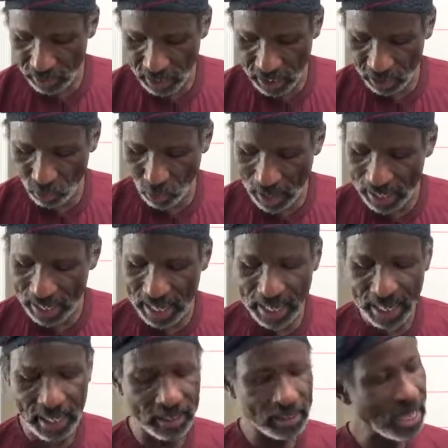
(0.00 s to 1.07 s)
This one
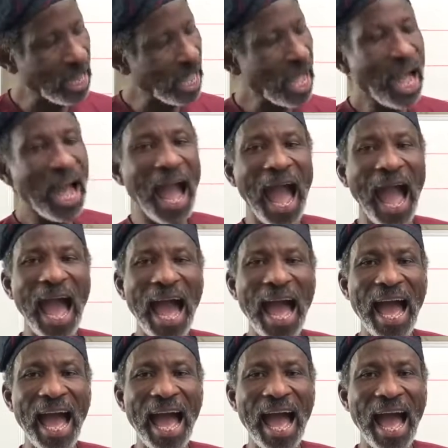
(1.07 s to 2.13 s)
is H,
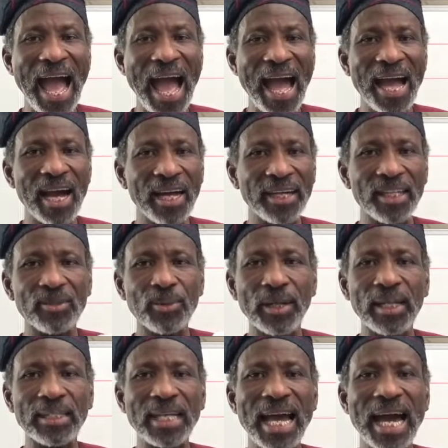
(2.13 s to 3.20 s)
and this
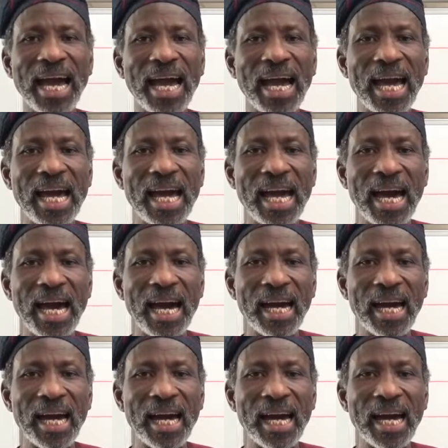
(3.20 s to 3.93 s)
one is Ch.